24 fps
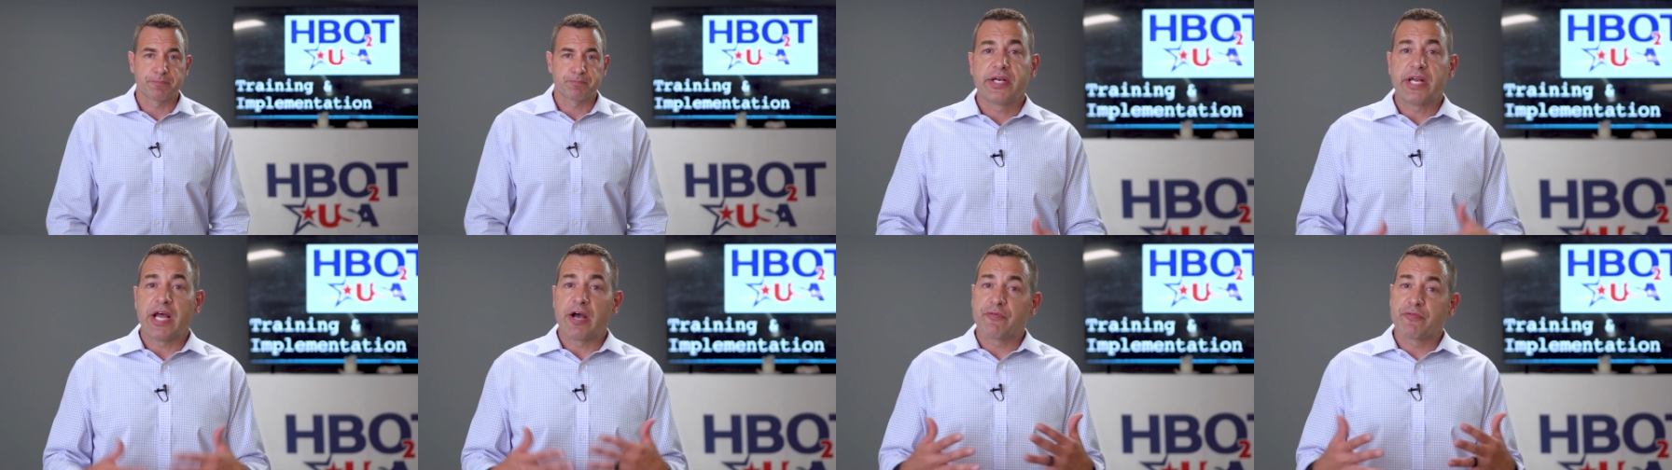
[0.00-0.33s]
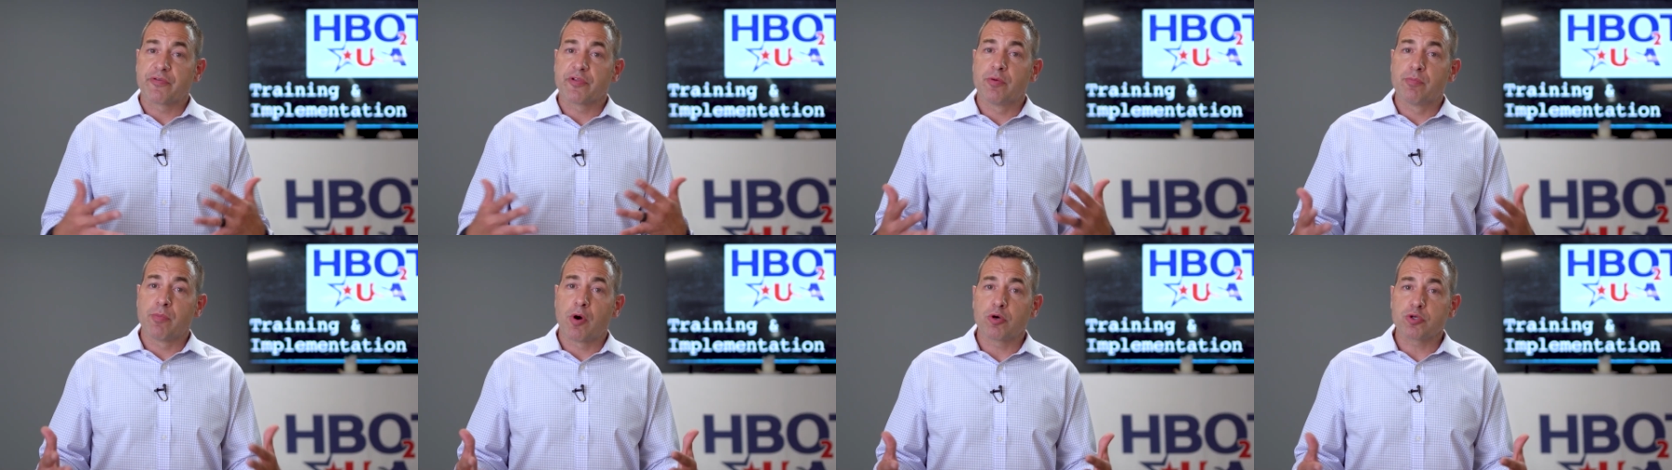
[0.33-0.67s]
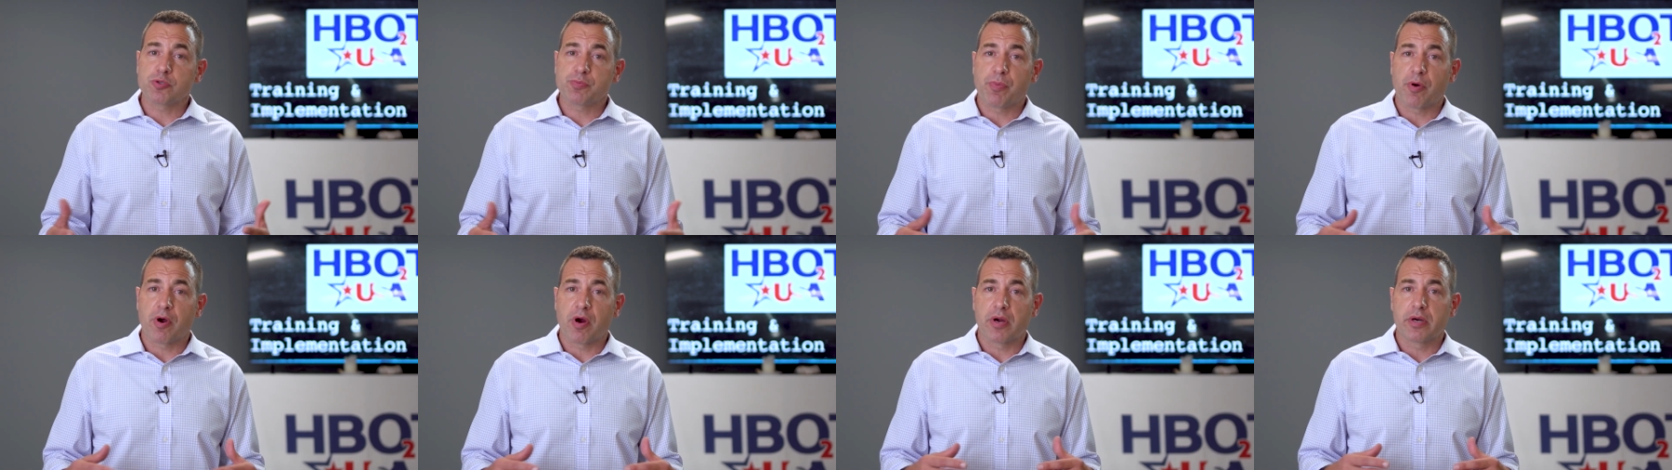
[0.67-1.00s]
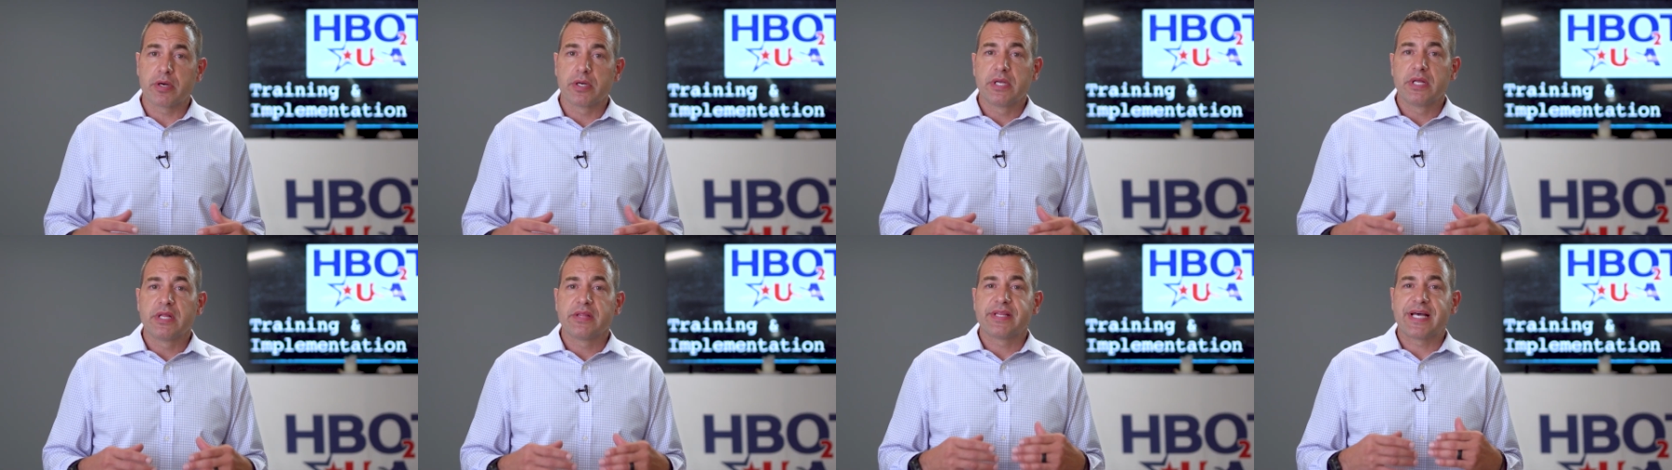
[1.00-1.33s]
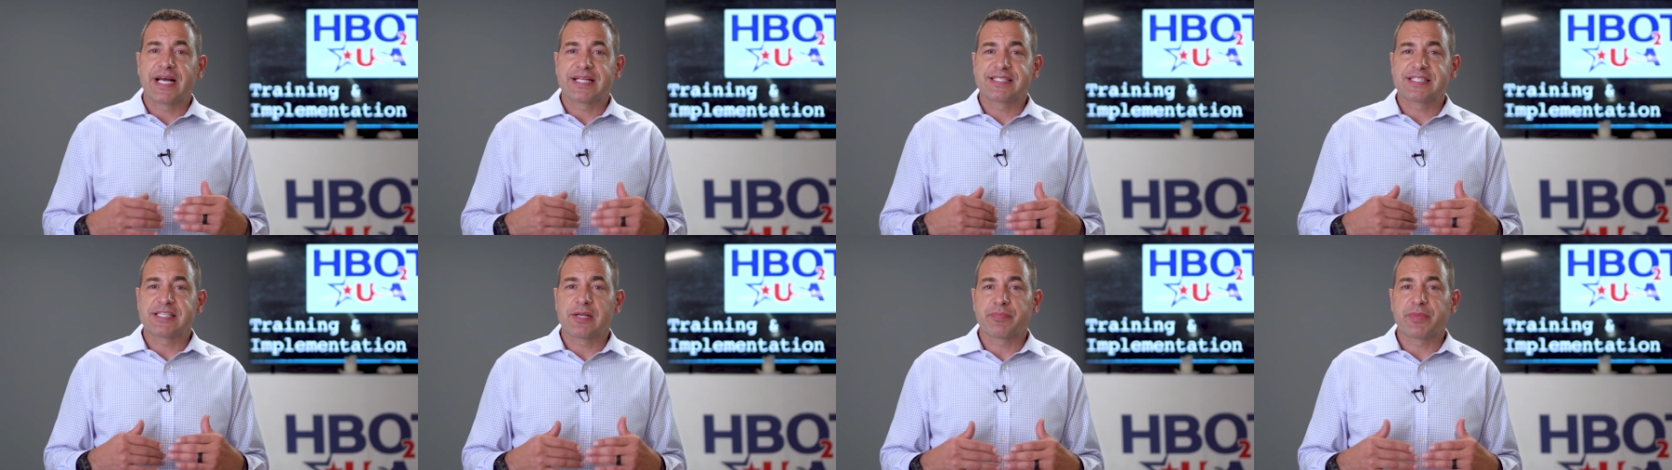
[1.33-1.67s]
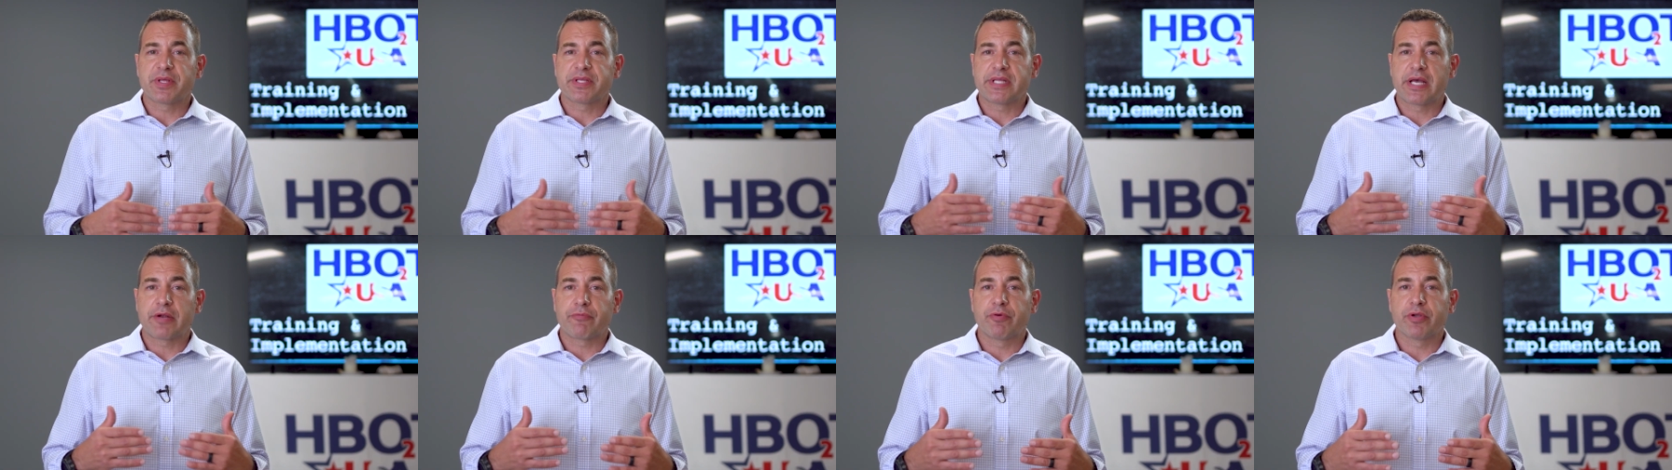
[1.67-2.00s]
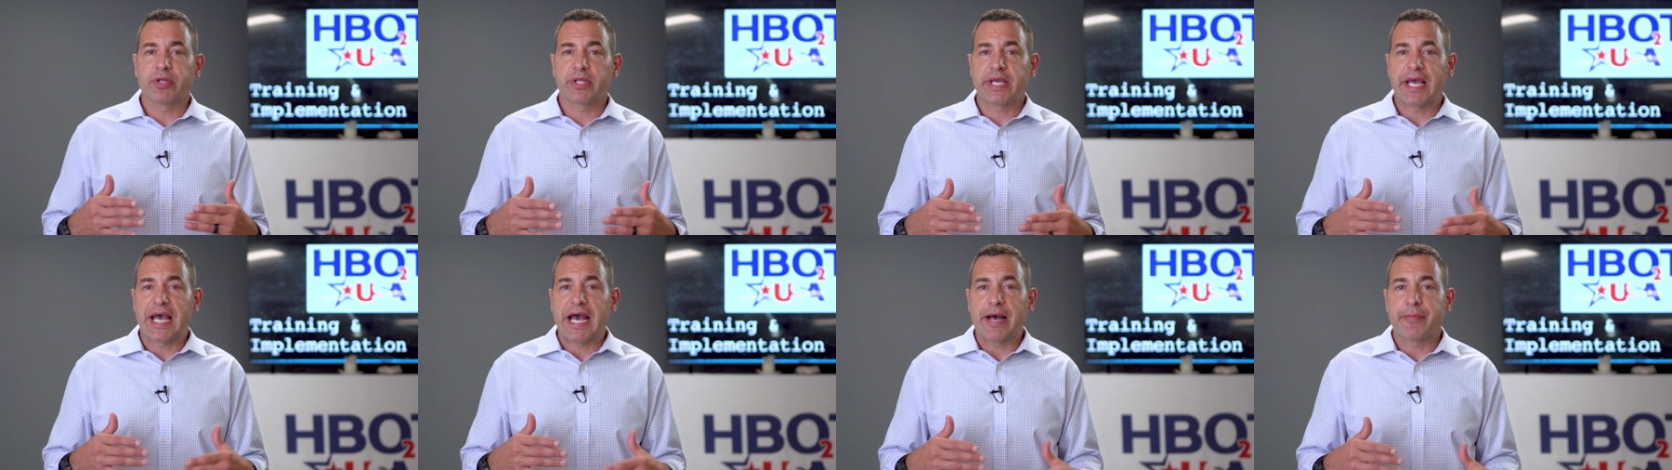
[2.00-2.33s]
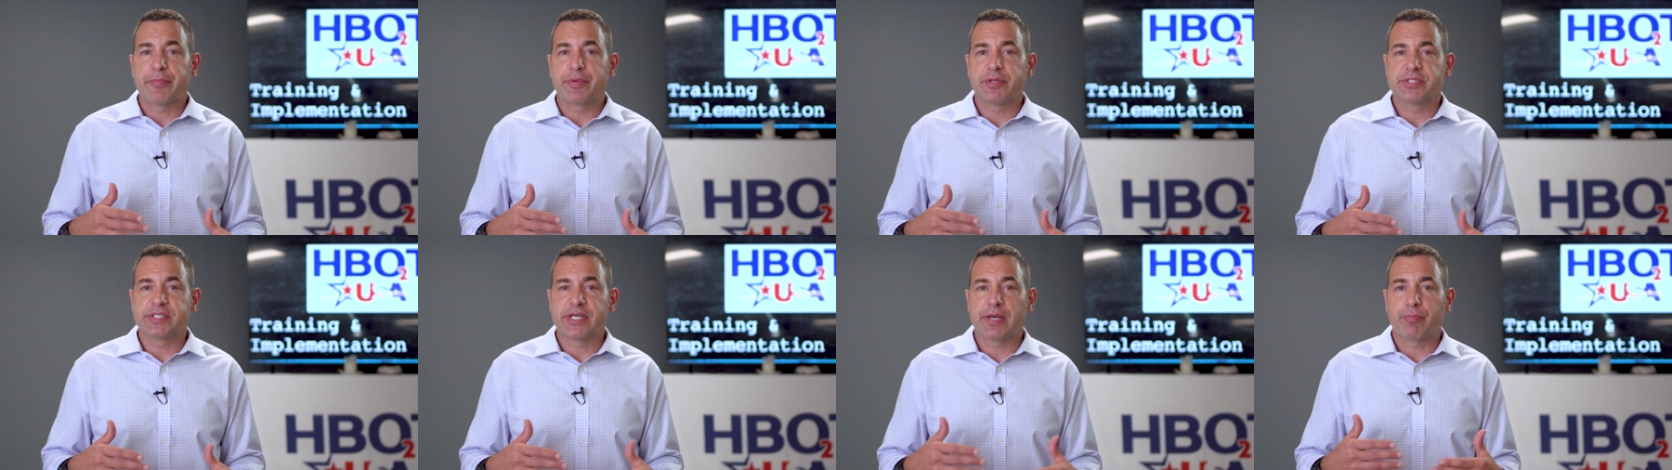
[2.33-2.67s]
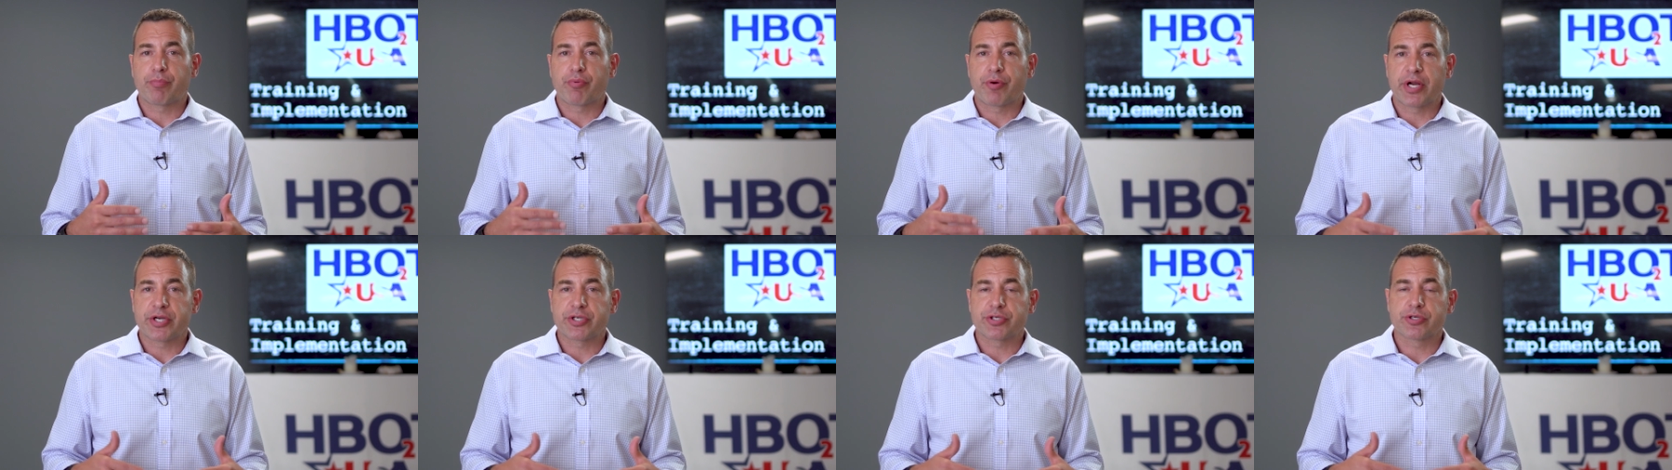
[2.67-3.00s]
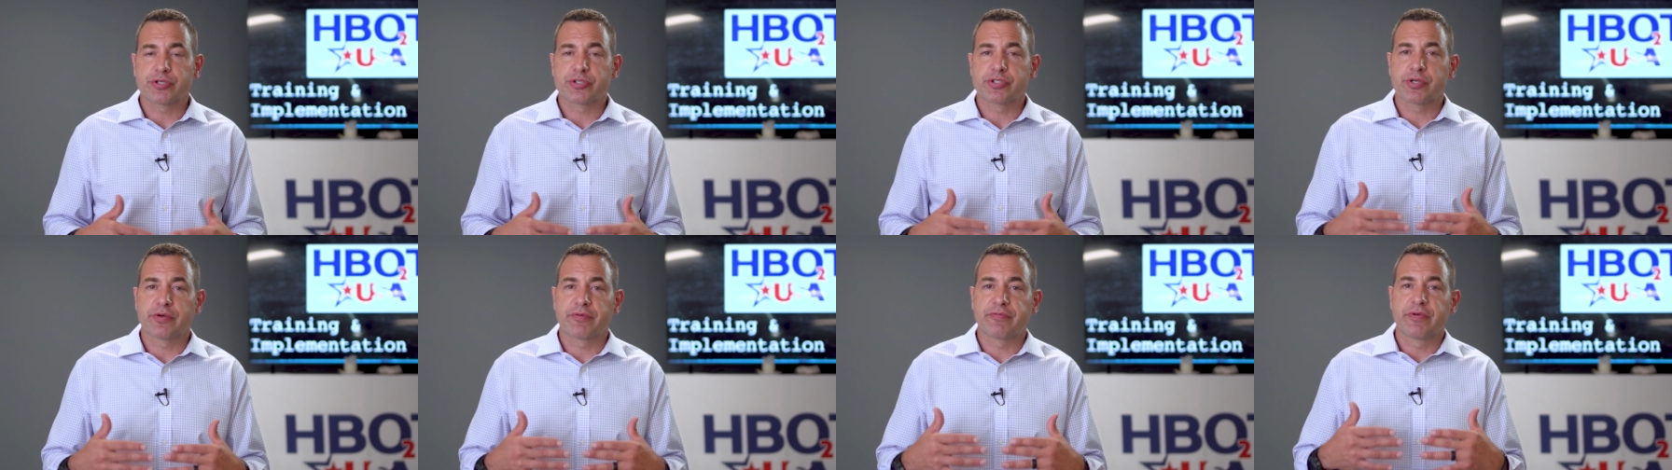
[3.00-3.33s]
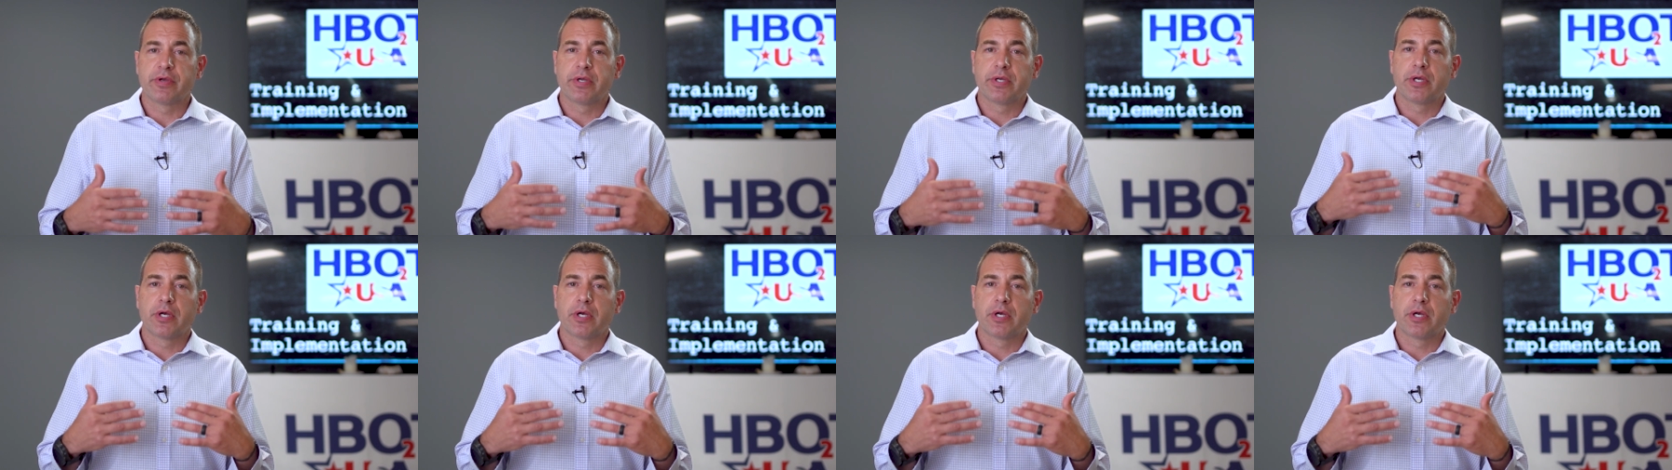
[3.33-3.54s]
Now, for the most part, that's something that really happens at pressures of